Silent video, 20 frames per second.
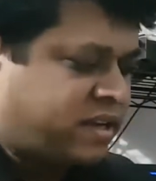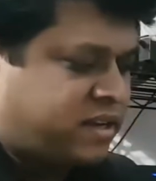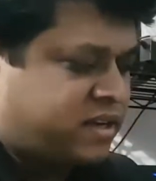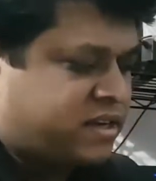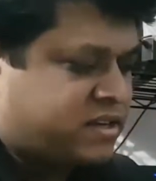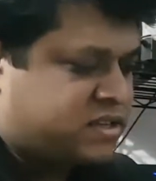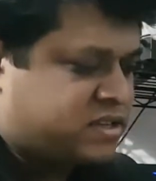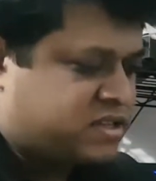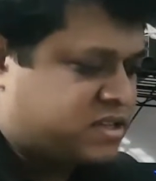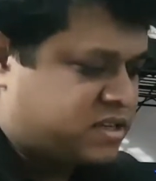
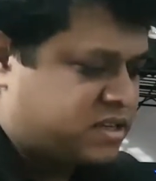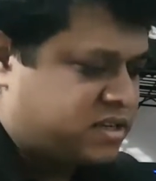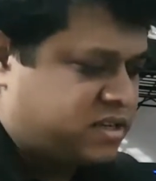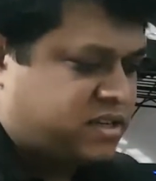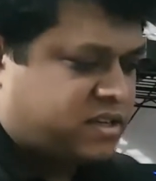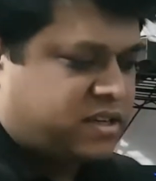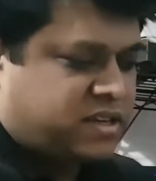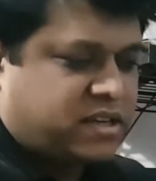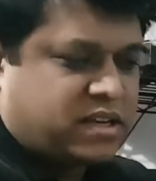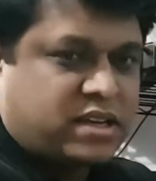is
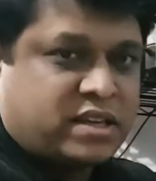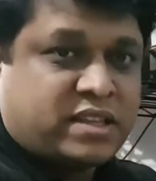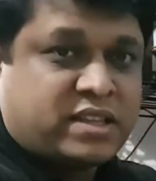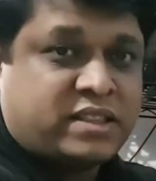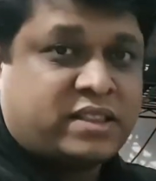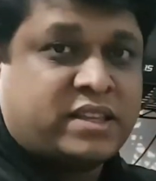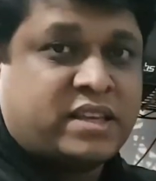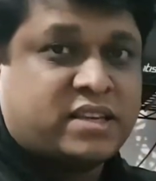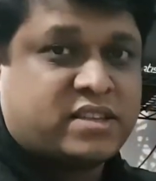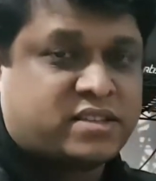
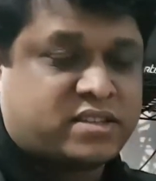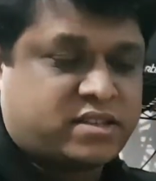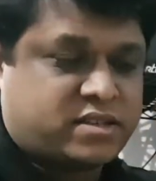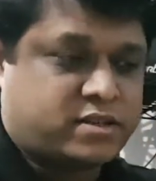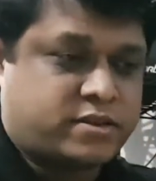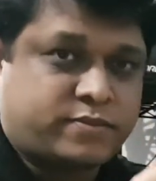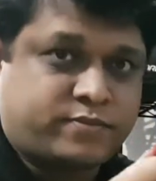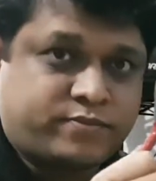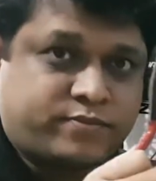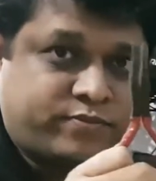this.